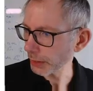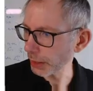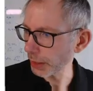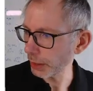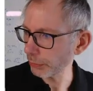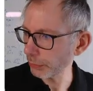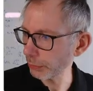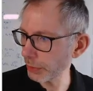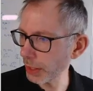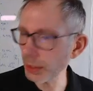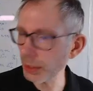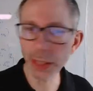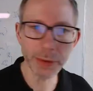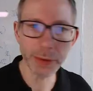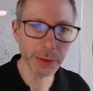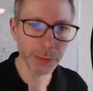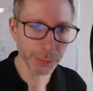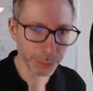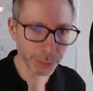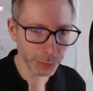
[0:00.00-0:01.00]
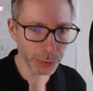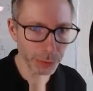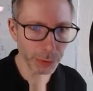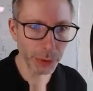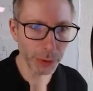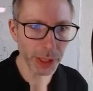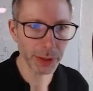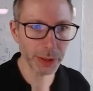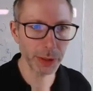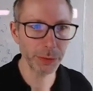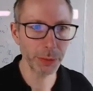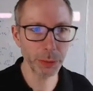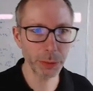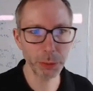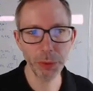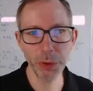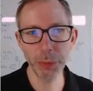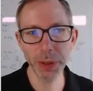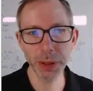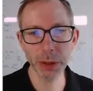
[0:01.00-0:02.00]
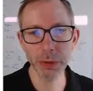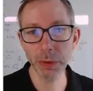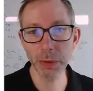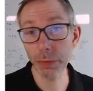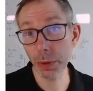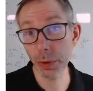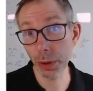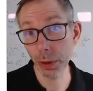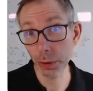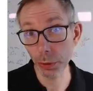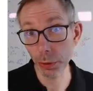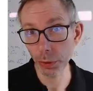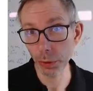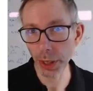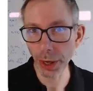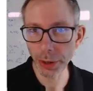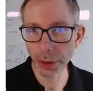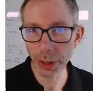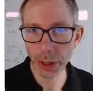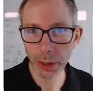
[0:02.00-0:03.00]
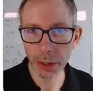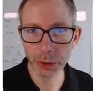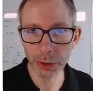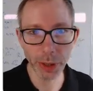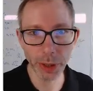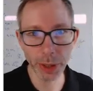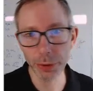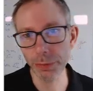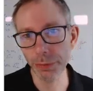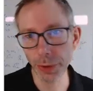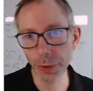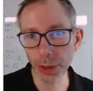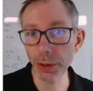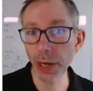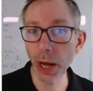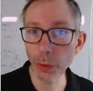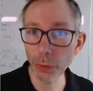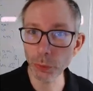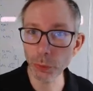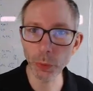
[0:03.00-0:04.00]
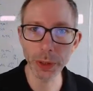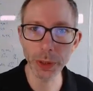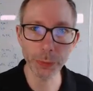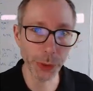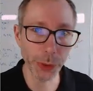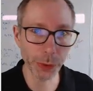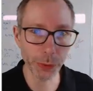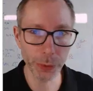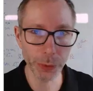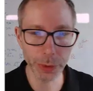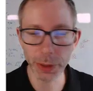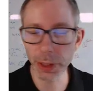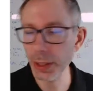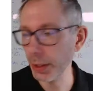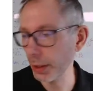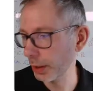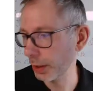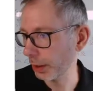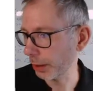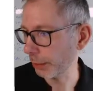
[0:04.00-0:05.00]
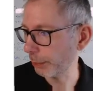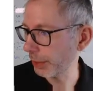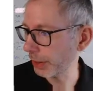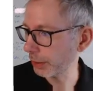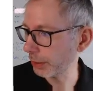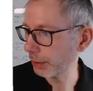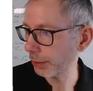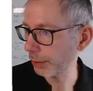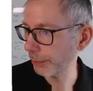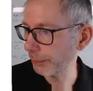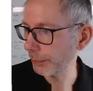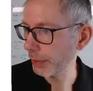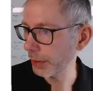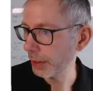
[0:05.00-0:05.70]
And so then let's look at this from the perspective of the euro area and try to figure out what we could pick here.